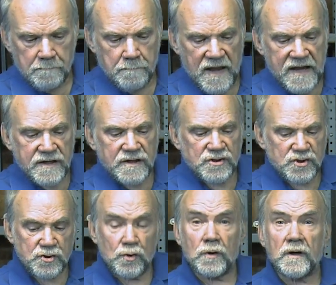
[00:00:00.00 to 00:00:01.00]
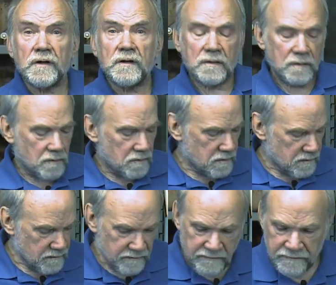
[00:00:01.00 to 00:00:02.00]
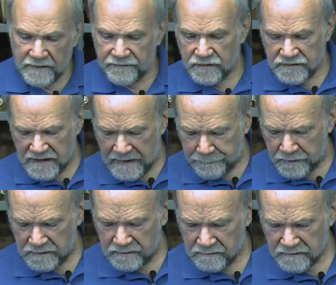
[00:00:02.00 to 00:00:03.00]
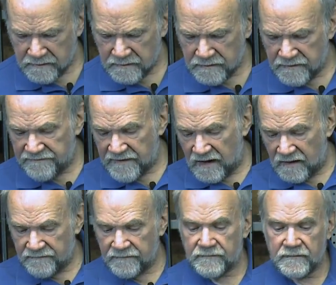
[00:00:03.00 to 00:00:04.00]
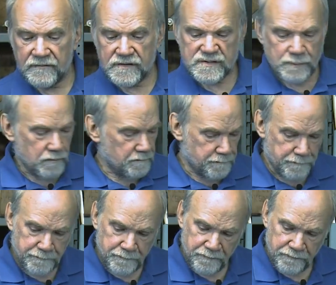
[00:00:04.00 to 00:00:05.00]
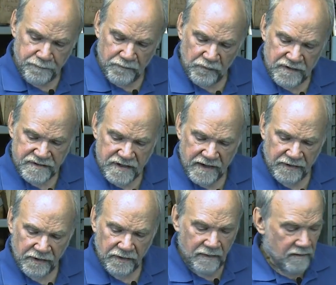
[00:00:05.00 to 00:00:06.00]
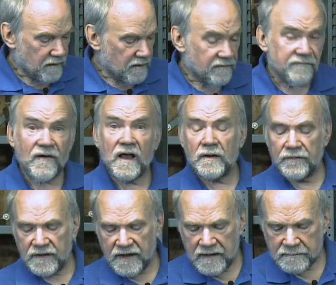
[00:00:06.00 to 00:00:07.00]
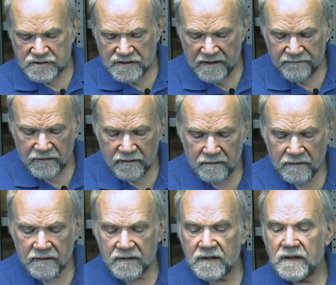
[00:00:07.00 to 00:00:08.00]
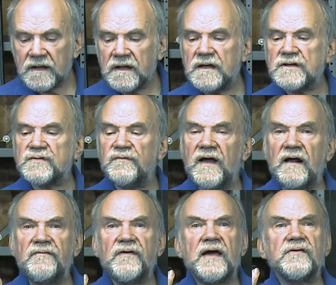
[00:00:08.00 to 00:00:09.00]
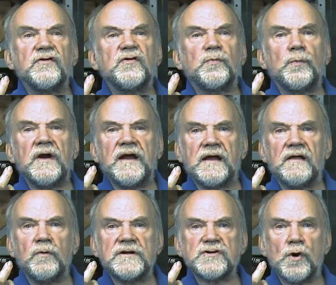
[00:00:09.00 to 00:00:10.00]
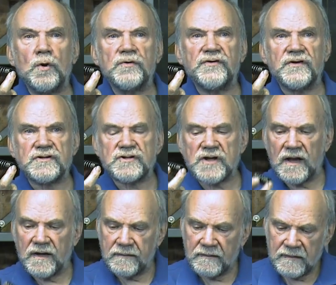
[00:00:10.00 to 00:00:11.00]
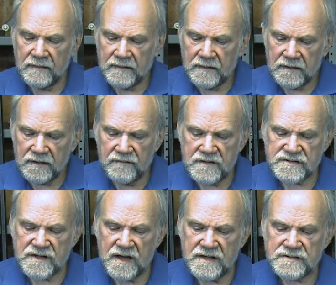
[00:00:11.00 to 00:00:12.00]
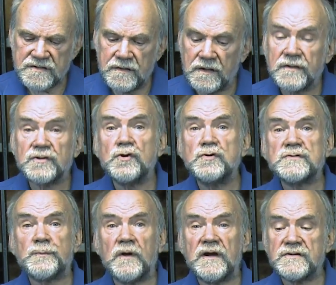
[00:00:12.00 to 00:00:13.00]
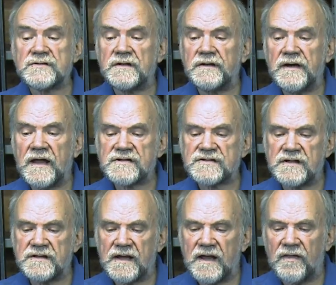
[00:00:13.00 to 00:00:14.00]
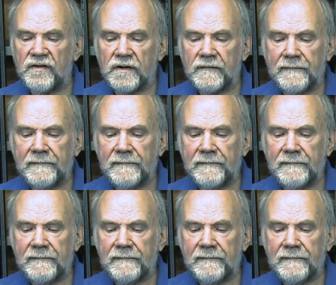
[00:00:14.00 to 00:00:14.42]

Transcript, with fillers: Making sure that the tappet, the valve, the retainer follow the camshaft, each valve has a spring which holds it shut. In this case, there are two springs that are nested together.